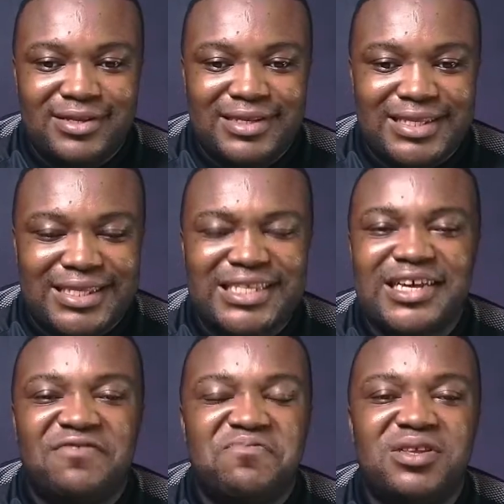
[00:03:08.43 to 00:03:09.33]
there
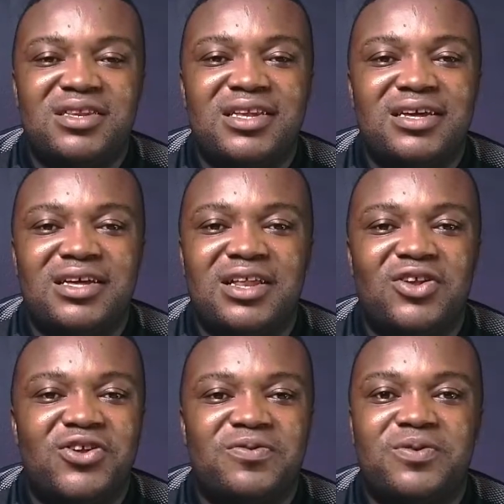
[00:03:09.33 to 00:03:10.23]
have been a lot
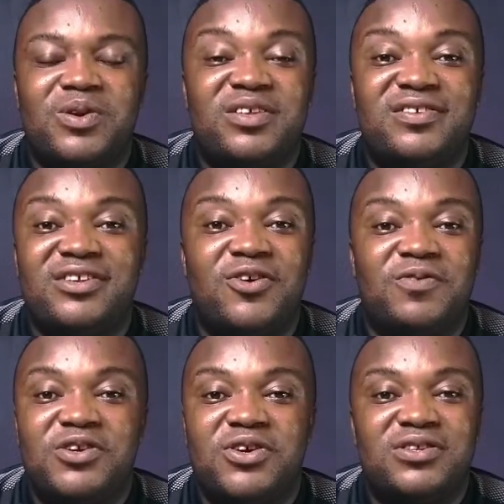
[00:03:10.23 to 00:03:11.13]
of crazy
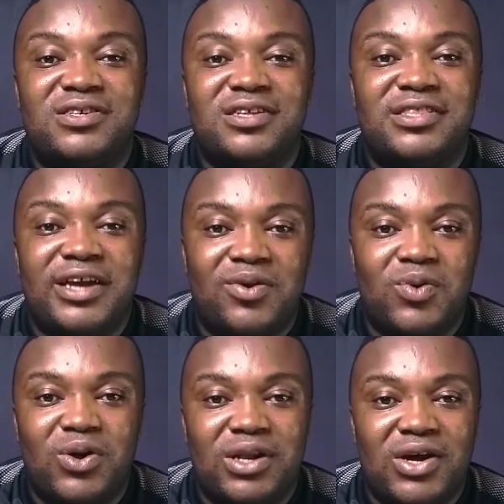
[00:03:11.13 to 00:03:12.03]
innovations in the tech
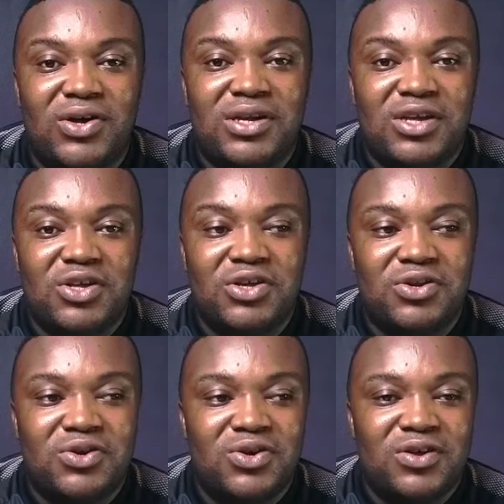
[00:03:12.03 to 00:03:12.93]
world now, you
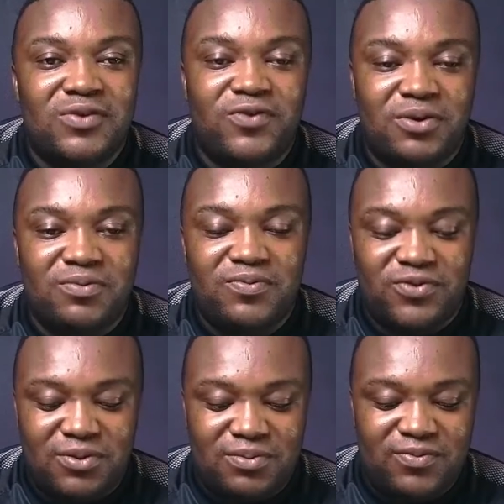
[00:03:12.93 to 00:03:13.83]
know, from
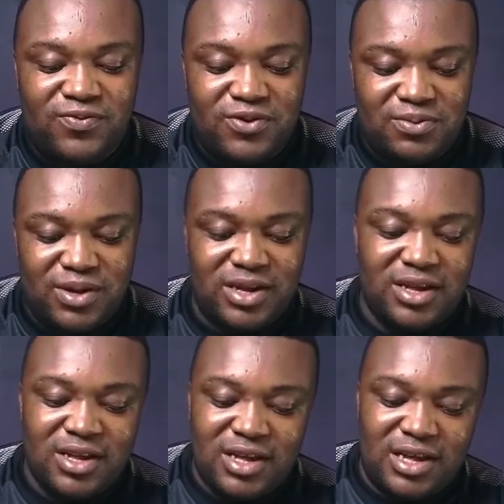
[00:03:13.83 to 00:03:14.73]

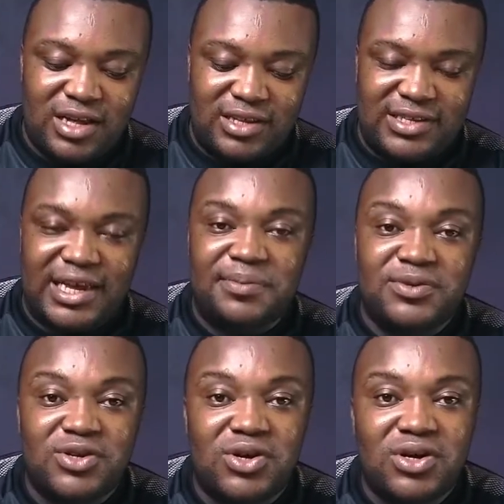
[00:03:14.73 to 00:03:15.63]

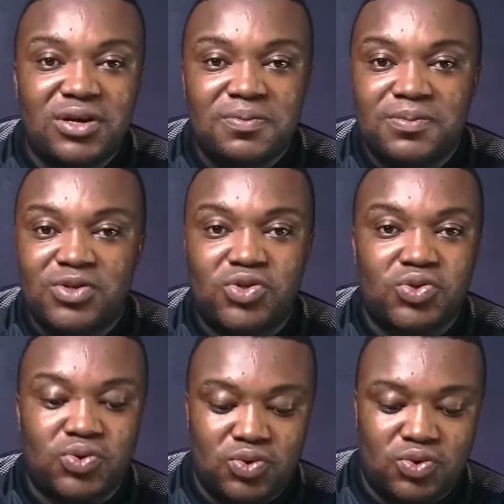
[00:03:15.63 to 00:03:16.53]
Samsung
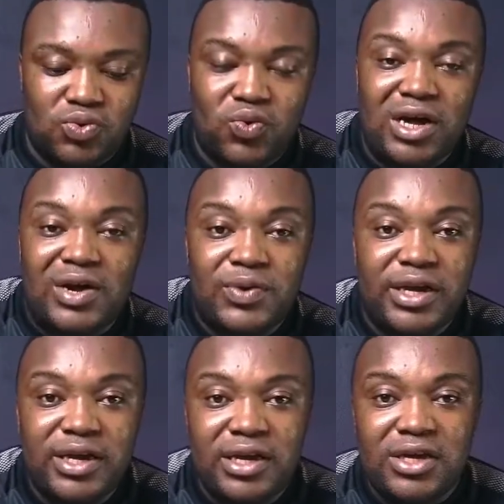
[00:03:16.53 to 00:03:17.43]
to
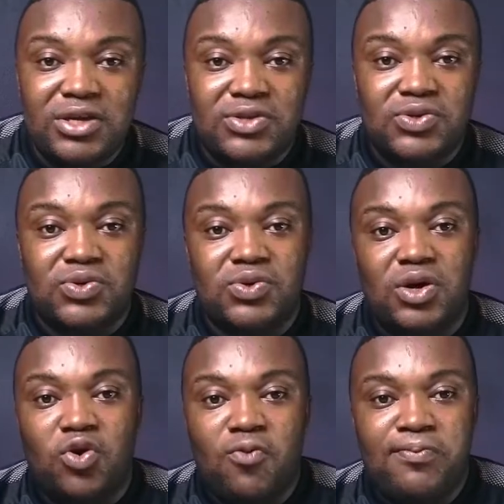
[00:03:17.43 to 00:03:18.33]
Huawei to
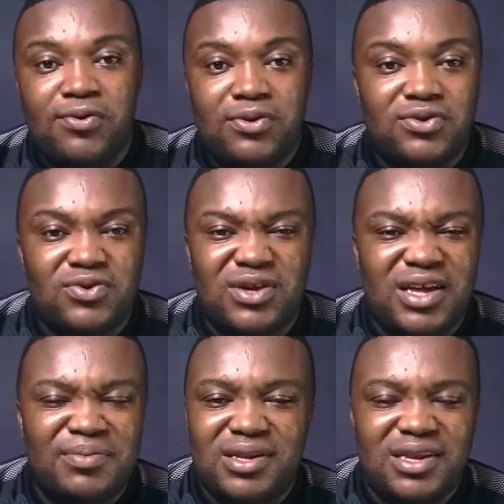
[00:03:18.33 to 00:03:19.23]
Oppo to, I
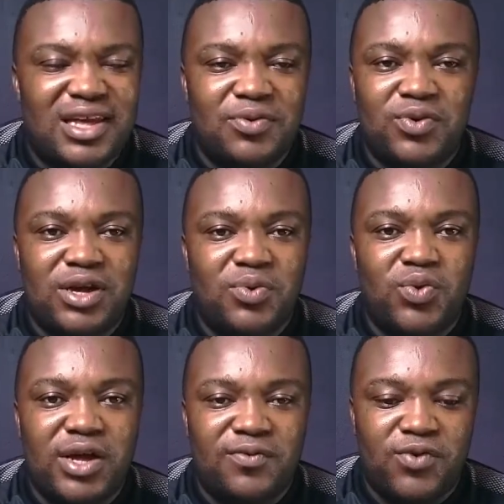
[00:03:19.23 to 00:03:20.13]
mean, we
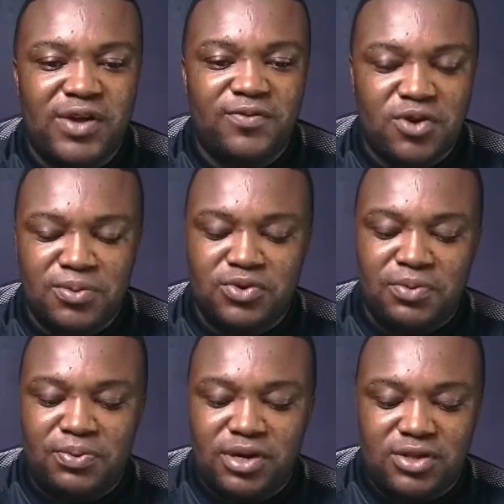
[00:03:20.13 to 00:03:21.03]
have come to a
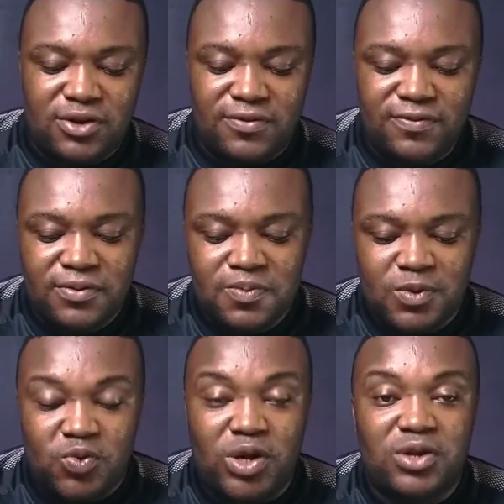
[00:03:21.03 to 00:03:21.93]
point of,
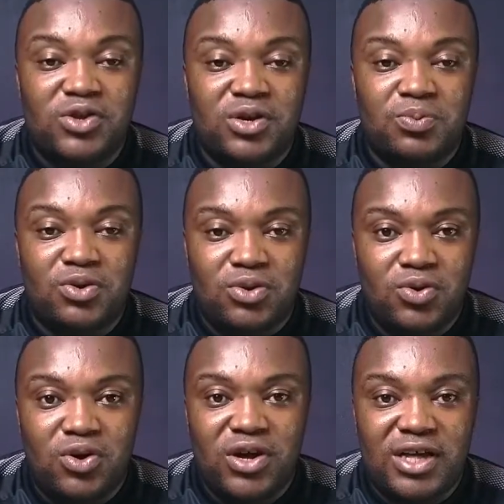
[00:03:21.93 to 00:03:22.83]
we're not no
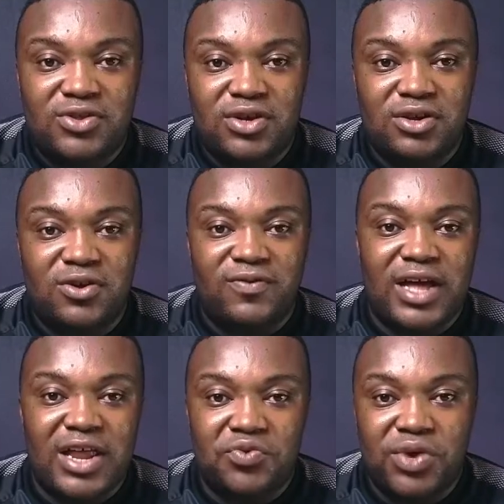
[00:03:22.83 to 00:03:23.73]
longer talking of
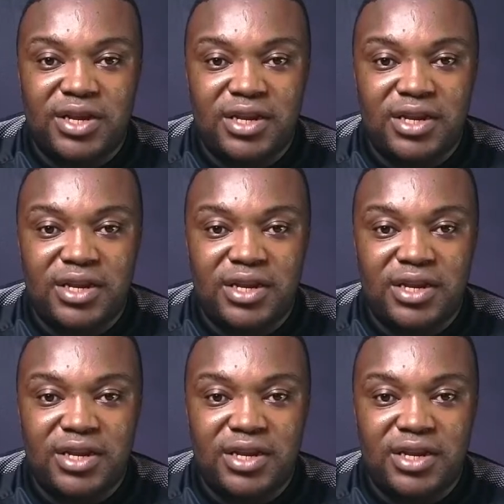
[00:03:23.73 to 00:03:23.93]
hardware